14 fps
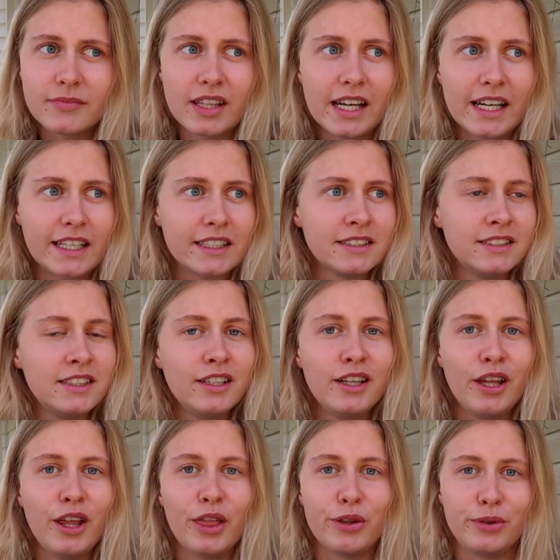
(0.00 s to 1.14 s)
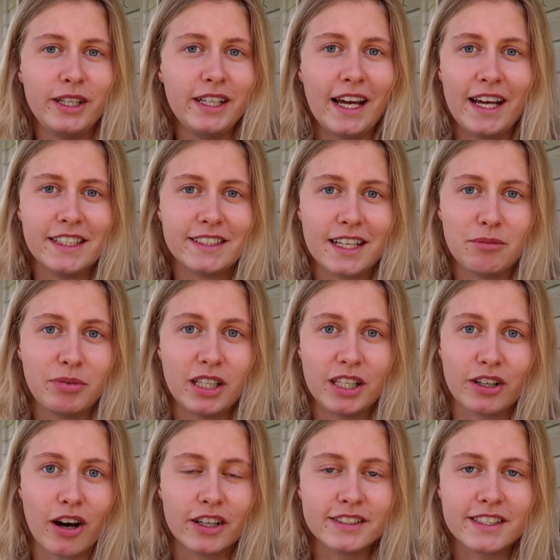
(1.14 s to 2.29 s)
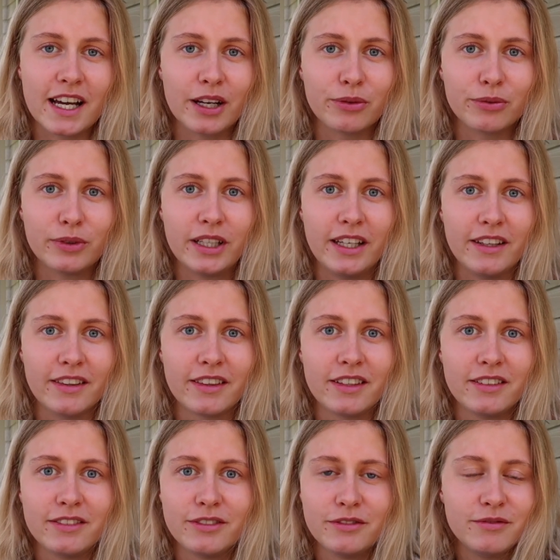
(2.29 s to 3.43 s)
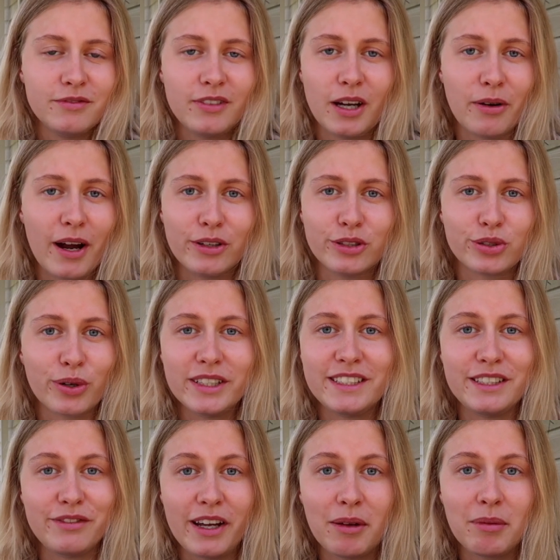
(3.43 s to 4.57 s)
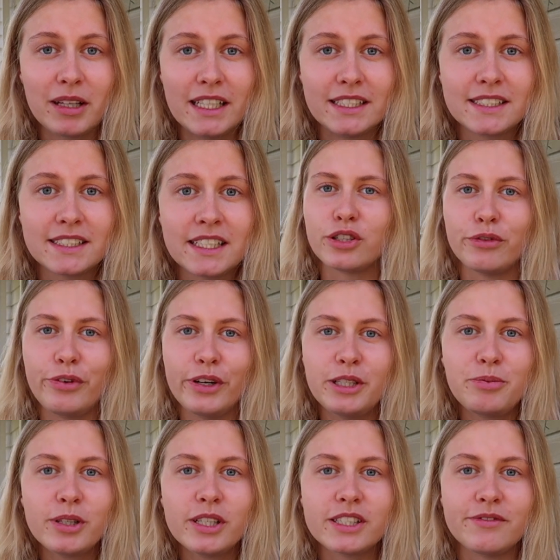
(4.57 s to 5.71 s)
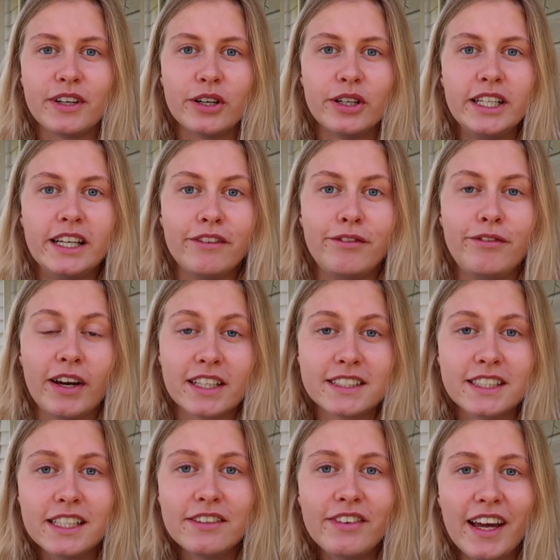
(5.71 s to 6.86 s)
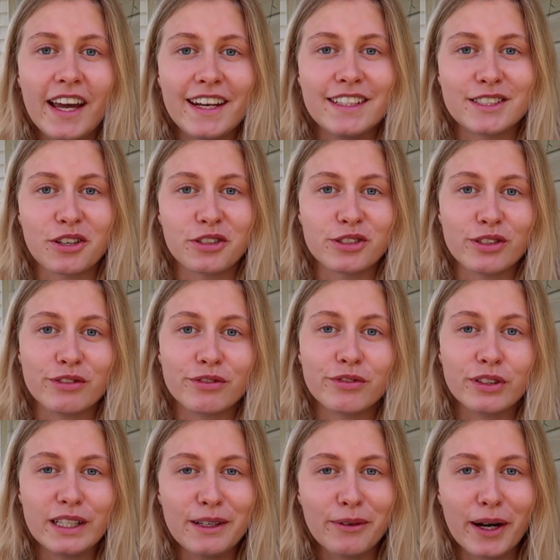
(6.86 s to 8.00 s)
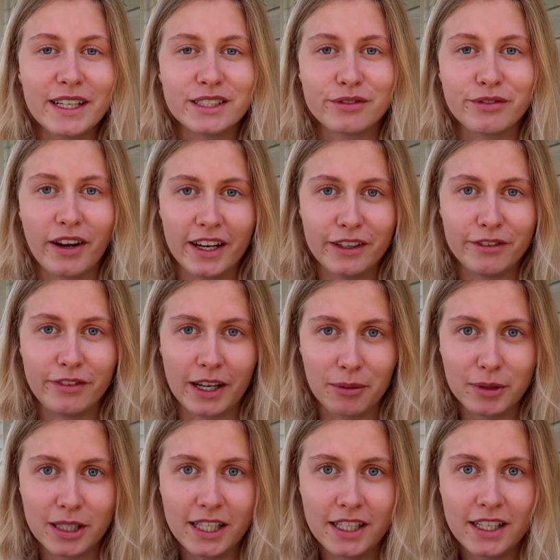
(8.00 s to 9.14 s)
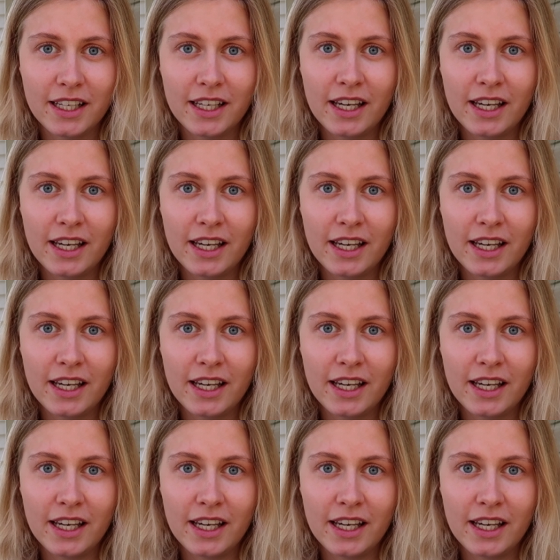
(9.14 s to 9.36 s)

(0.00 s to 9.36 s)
like 3 days I've been in contact with around 20 families. So Facebook is very effective, and it's also a free way to find a family.